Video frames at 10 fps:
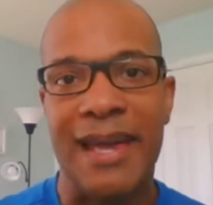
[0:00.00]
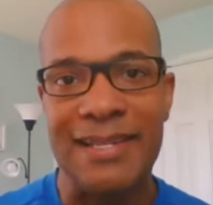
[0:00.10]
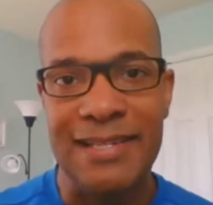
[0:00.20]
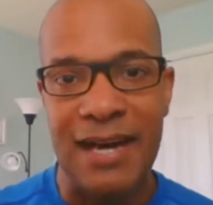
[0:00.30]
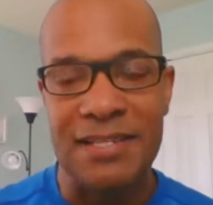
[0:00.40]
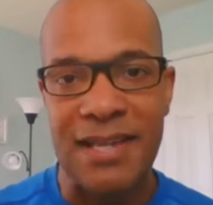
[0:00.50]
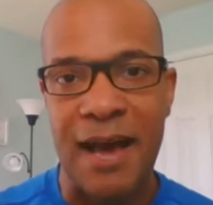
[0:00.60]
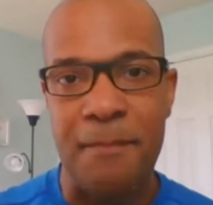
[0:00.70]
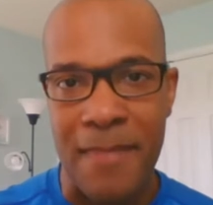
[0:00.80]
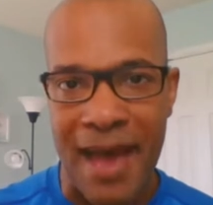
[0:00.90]
It does
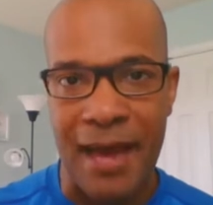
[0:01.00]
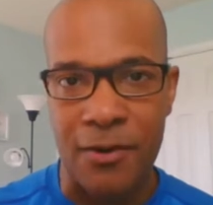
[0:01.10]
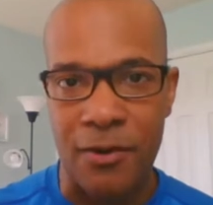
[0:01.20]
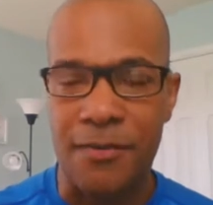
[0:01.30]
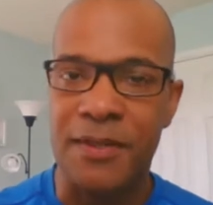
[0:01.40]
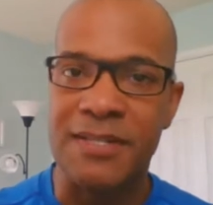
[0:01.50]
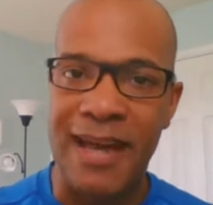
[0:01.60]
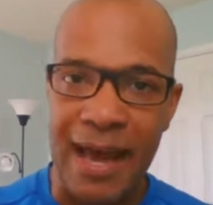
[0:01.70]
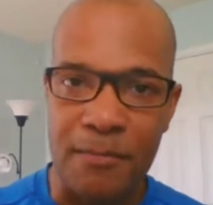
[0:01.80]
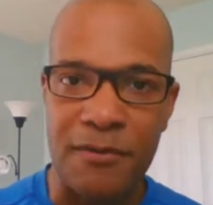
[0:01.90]
not matter the
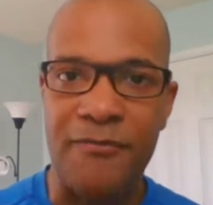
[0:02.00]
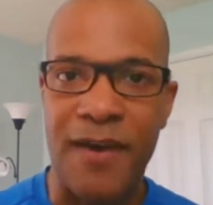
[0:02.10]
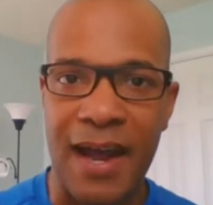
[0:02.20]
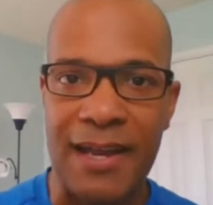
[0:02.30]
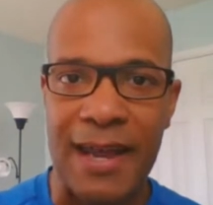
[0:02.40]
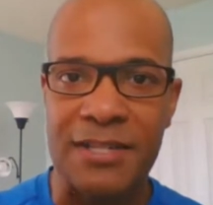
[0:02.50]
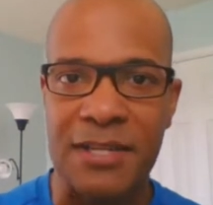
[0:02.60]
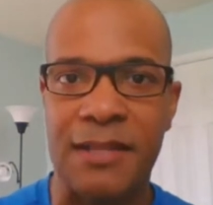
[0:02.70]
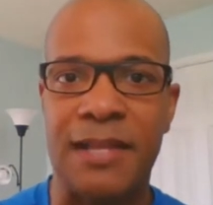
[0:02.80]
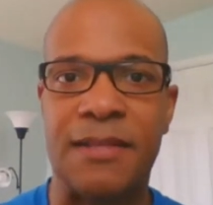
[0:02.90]
type of
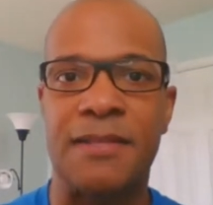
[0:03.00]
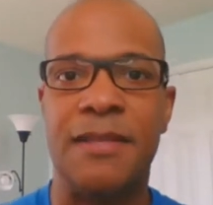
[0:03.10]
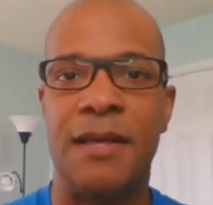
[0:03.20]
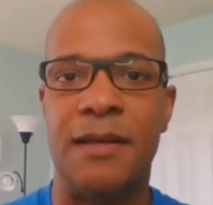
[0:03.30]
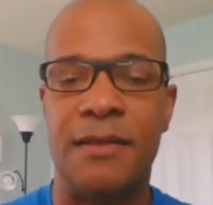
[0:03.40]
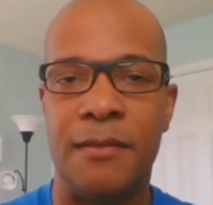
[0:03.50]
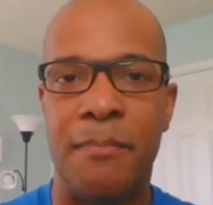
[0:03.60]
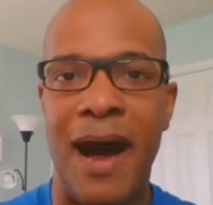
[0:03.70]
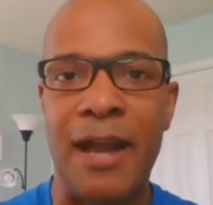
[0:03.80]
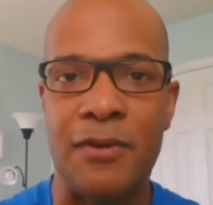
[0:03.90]
financing that
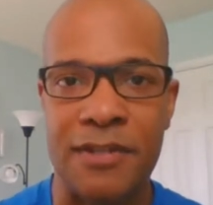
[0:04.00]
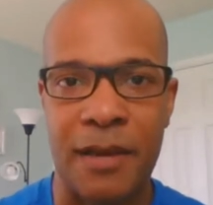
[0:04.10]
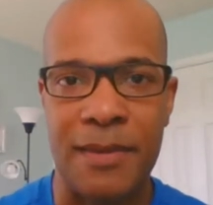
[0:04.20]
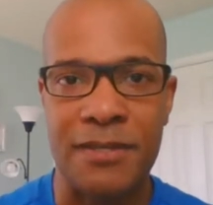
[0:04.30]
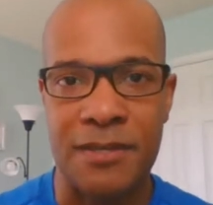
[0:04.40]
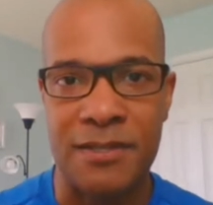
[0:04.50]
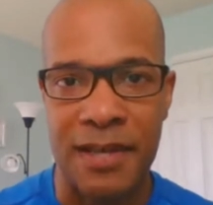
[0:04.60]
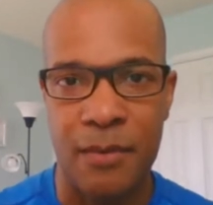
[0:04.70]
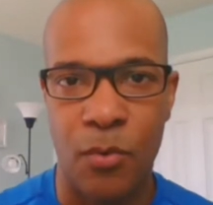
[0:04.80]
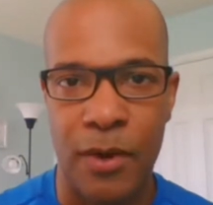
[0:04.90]
the buyer is coming to the
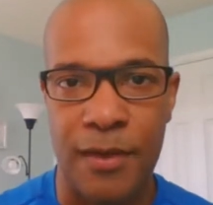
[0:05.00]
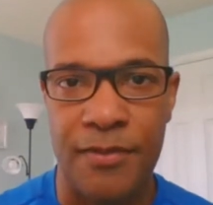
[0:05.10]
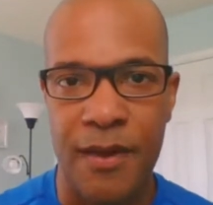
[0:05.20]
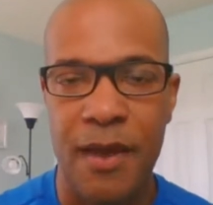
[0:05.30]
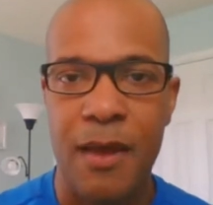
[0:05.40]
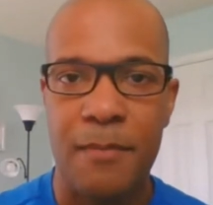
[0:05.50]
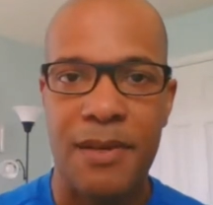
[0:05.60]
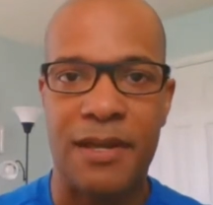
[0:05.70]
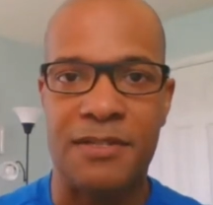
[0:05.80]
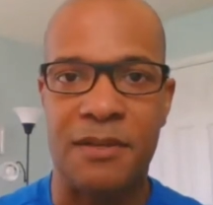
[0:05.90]
table with,
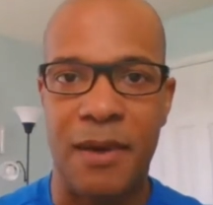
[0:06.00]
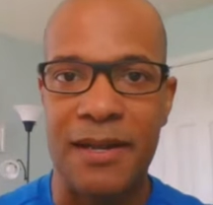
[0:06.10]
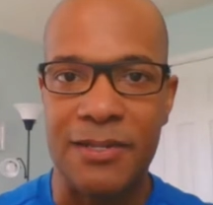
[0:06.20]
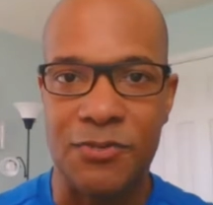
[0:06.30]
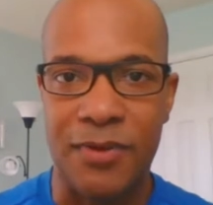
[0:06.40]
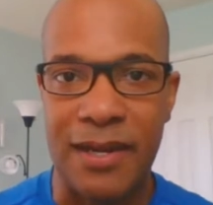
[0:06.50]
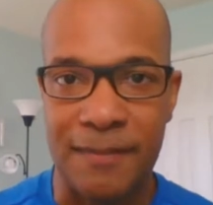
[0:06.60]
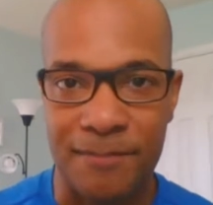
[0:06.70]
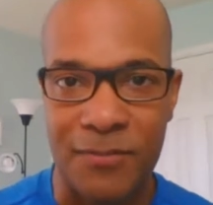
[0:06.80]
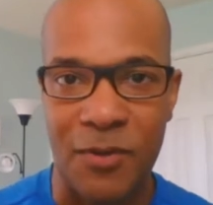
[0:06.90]
because the money's
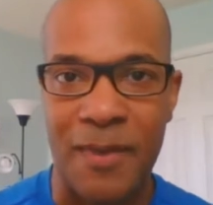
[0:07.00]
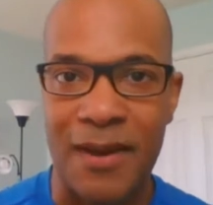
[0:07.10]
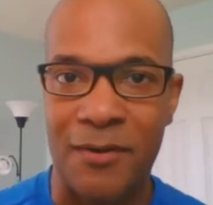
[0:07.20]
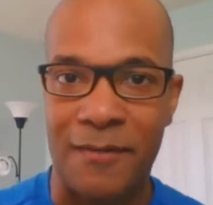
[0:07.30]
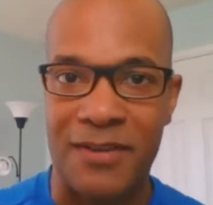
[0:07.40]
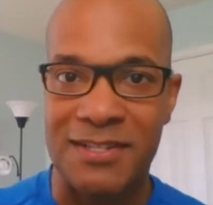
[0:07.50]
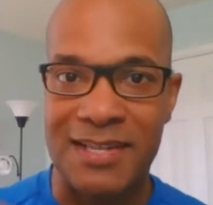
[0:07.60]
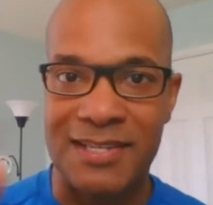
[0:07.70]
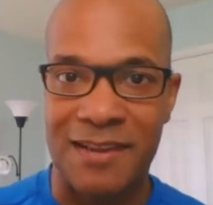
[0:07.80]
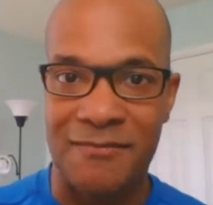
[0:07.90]
green, no matter if it
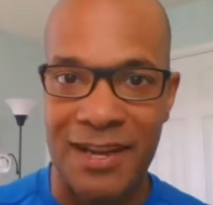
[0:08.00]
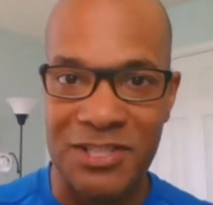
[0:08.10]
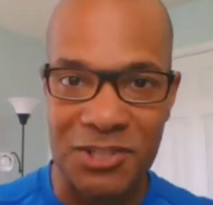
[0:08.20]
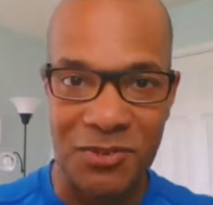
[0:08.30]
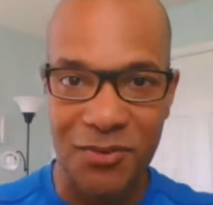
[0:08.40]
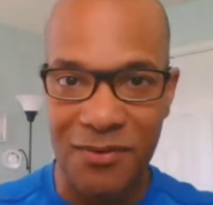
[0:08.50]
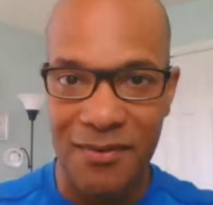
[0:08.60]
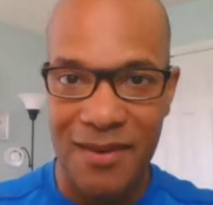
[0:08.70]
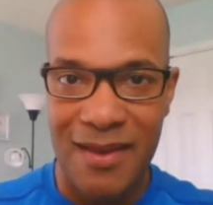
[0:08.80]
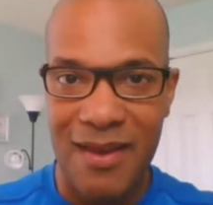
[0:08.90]
says
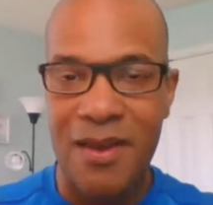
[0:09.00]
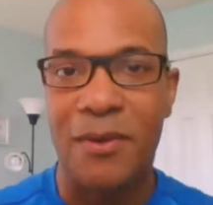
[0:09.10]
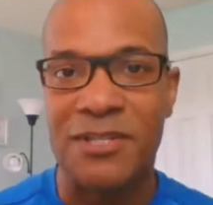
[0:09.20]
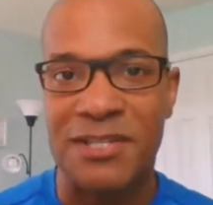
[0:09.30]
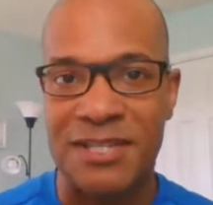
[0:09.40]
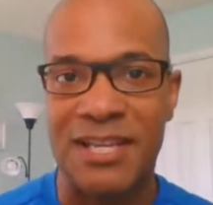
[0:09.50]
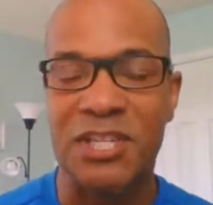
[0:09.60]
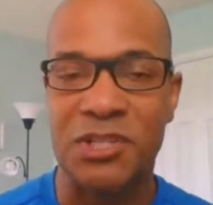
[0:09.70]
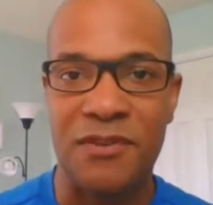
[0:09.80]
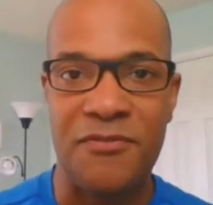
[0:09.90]
conventional, which is
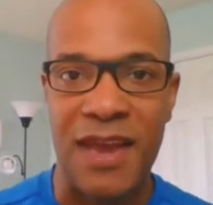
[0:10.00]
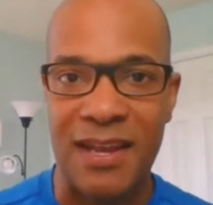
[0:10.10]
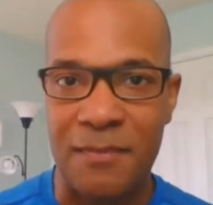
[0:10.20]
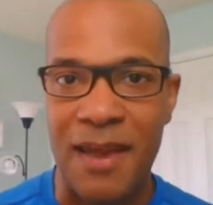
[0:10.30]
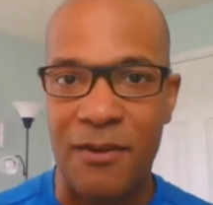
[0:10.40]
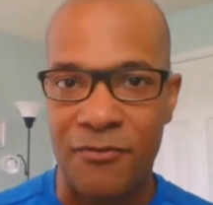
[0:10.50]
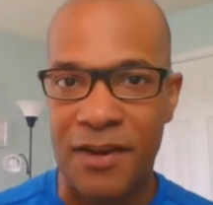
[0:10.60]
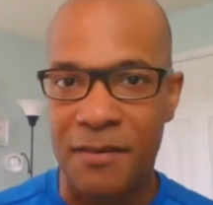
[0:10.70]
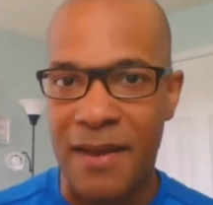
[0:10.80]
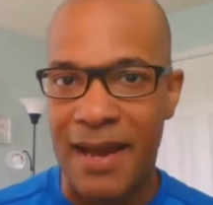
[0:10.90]
essentially Fannie Mae or
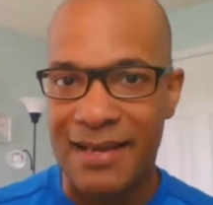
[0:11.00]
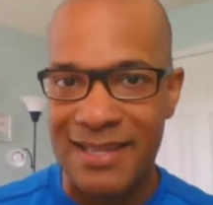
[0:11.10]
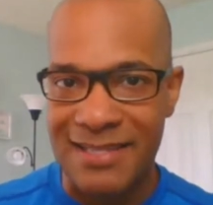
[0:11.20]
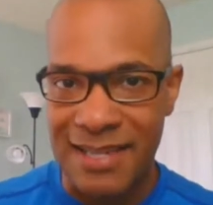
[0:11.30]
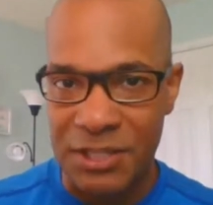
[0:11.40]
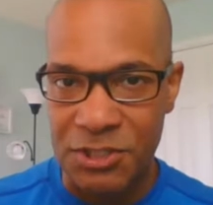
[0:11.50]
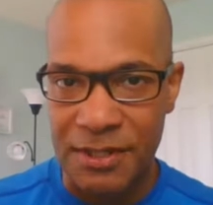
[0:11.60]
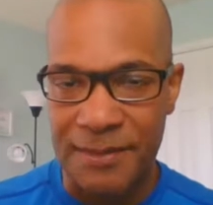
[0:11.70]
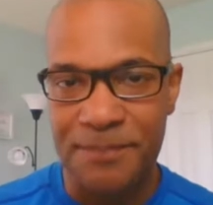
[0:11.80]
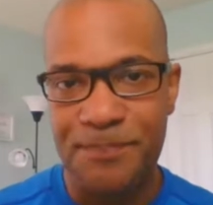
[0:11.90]
Freddie Mac,
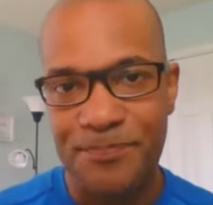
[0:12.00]
essentially,